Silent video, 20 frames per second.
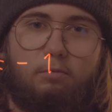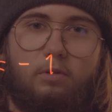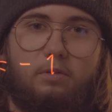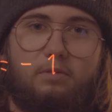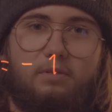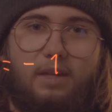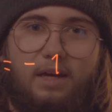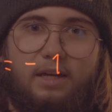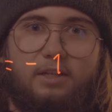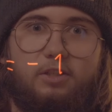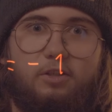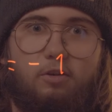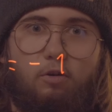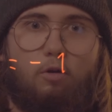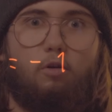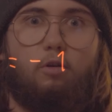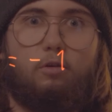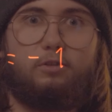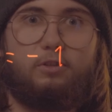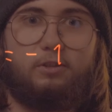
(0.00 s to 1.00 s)
Well, that's
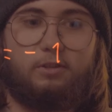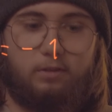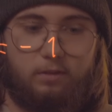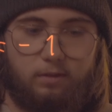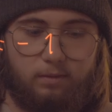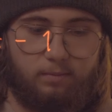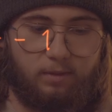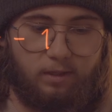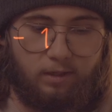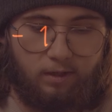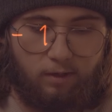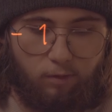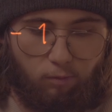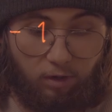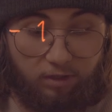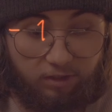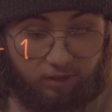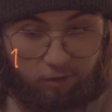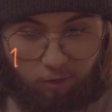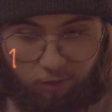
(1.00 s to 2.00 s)
awesome.
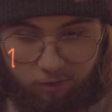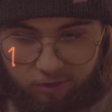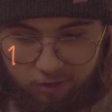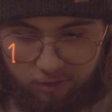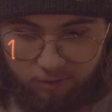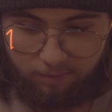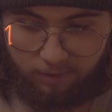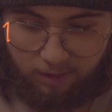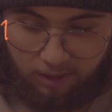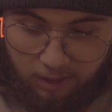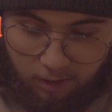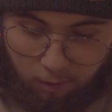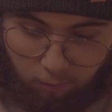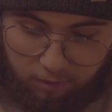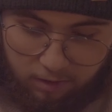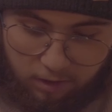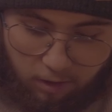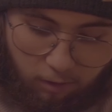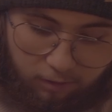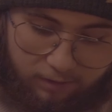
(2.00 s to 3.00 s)
Why is it awesome?
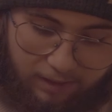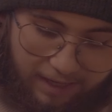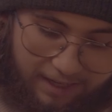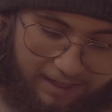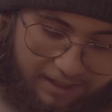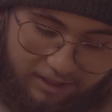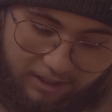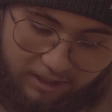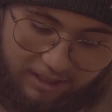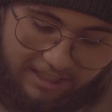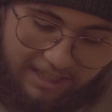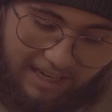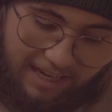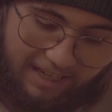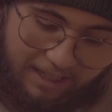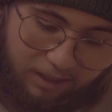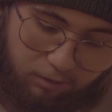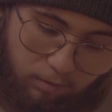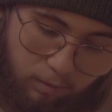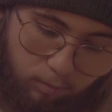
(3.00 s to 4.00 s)
We got a
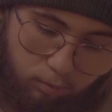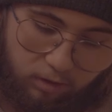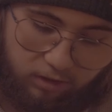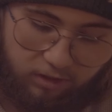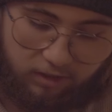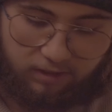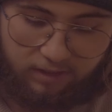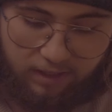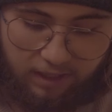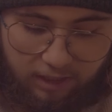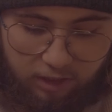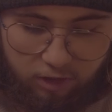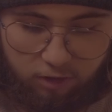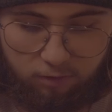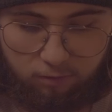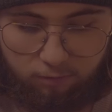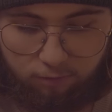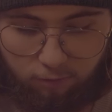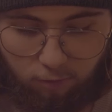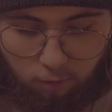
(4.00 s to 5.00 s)
second
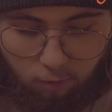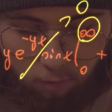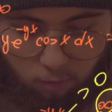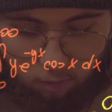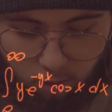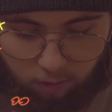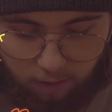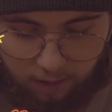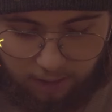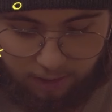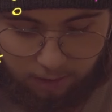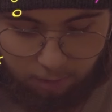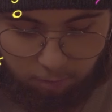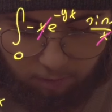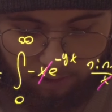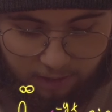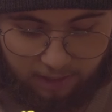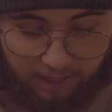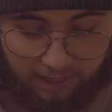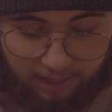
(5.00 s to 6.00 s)
representation for what
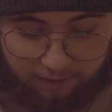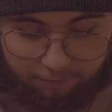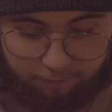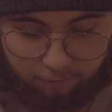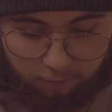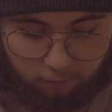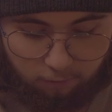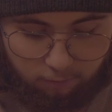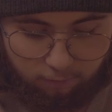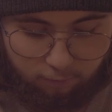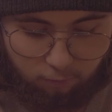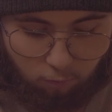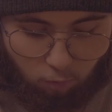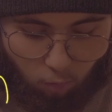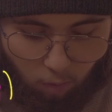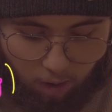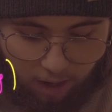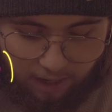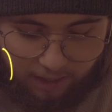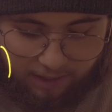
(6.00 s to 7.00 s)
our f of
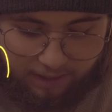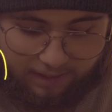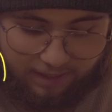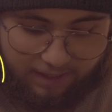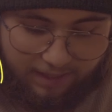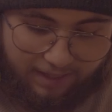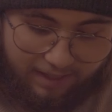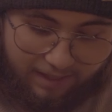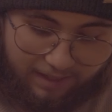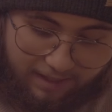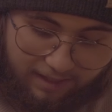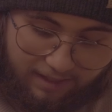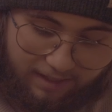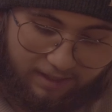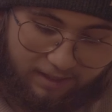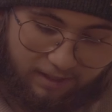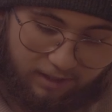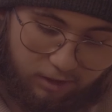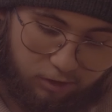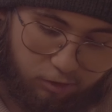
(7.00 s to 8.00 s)
y
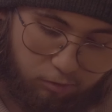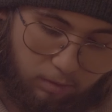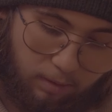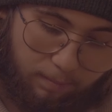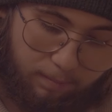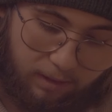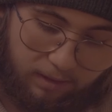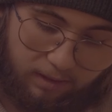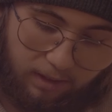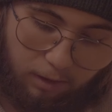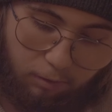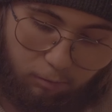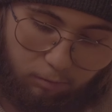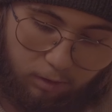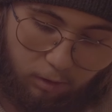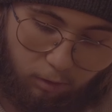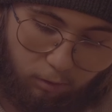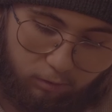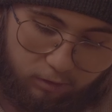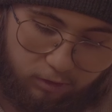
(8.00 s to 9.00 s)
is. Remember that
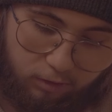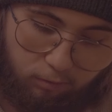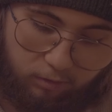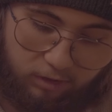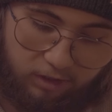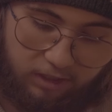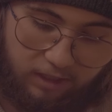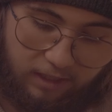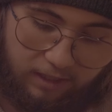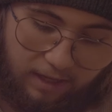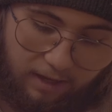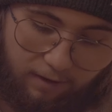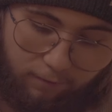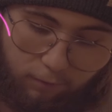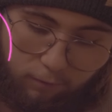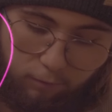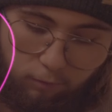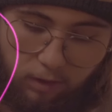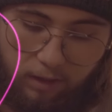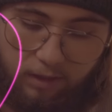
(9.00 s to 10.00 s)
we also set f
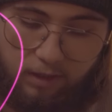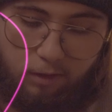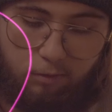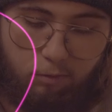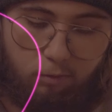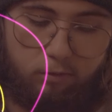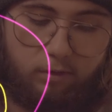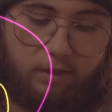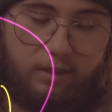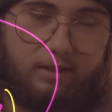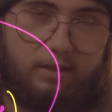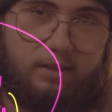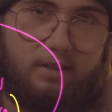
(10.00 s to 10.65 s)
of y equal to that